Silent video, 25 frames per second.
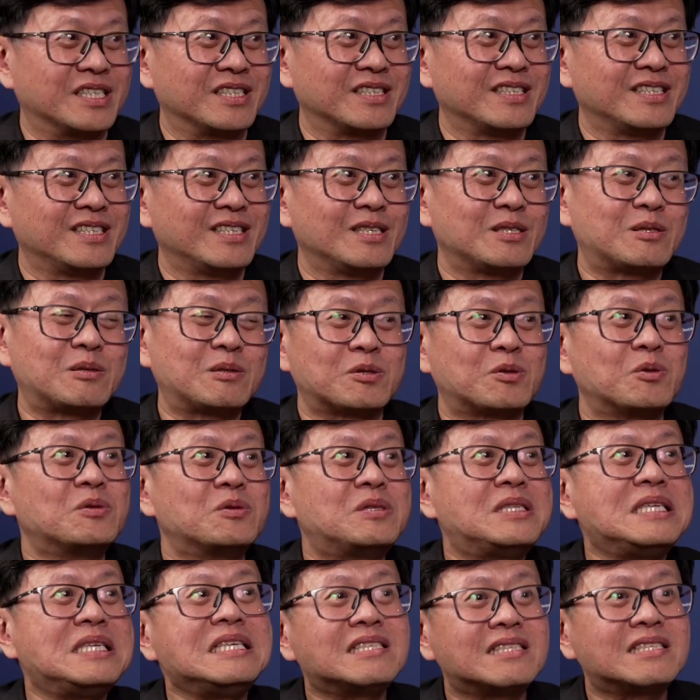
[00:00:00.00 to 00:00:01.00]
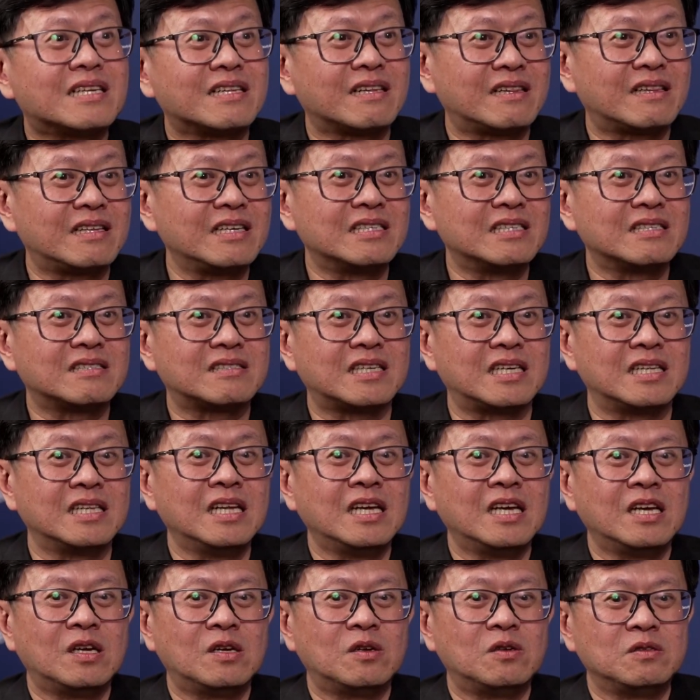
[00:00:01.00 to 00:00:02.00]
So these are the things that
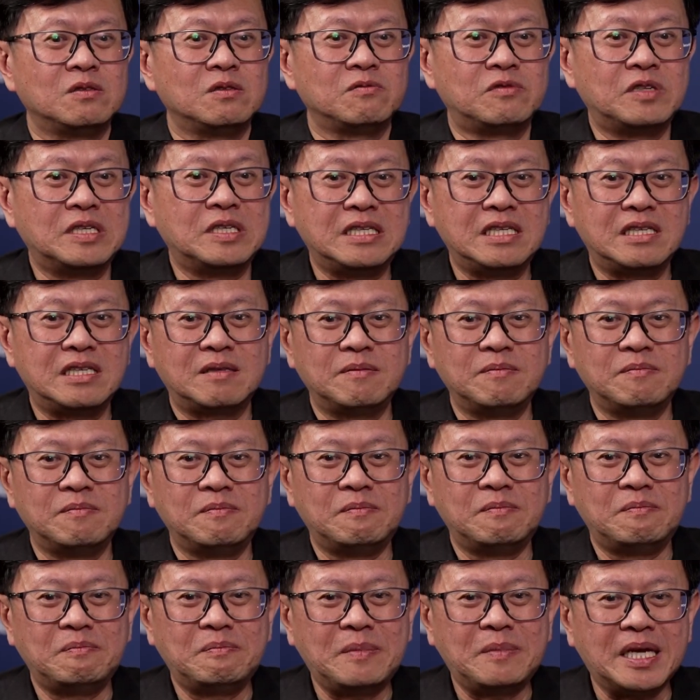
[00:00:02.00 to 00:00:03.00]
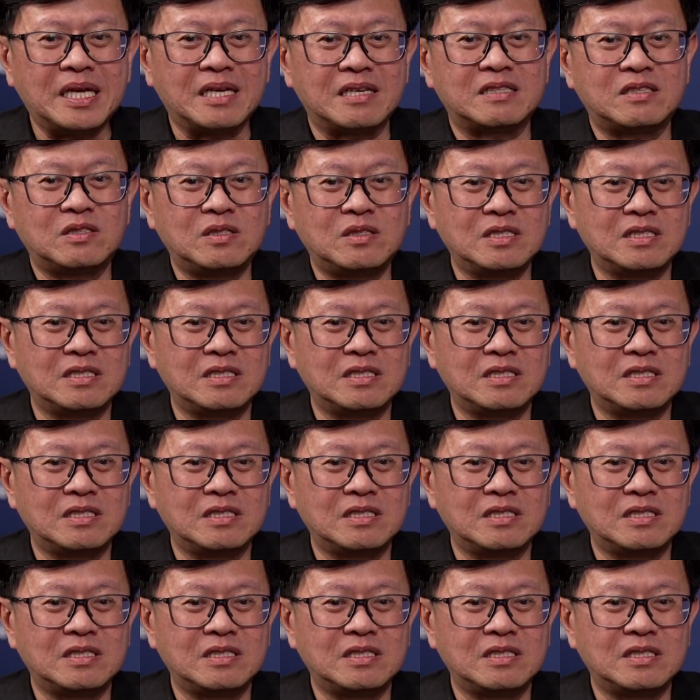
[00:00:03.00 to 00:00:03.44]
really make